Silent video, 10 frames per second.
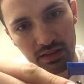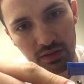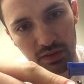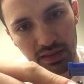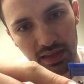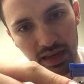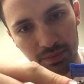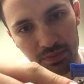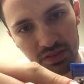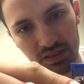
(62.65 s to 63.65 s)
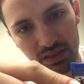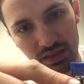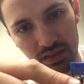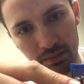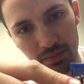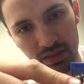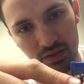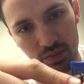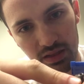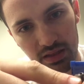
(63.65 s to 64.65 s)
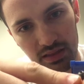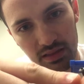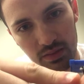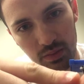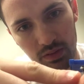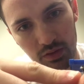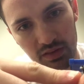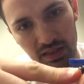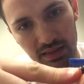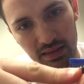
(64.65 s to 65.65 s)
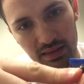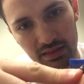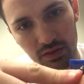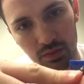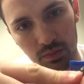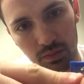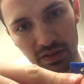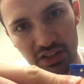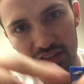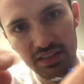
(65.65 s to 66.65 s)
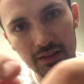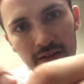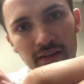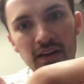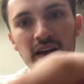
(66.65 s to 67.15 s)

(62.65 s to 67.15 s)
little gaps in between what looks like these little ridges here.